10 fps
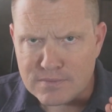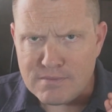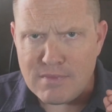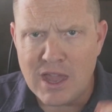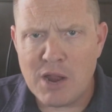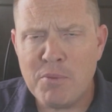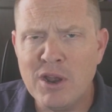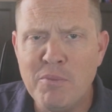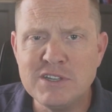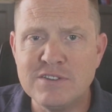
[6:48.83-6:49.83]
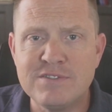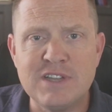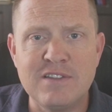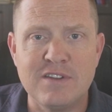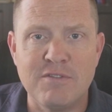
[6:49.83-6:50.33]
and I put a bunch of
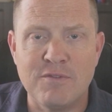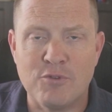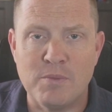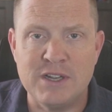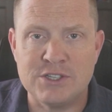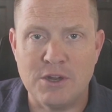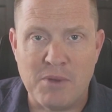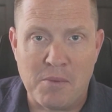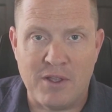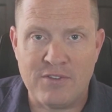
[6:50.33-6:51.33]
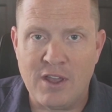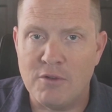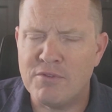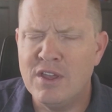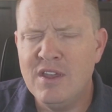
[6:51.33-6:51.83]
sensitive information about myself.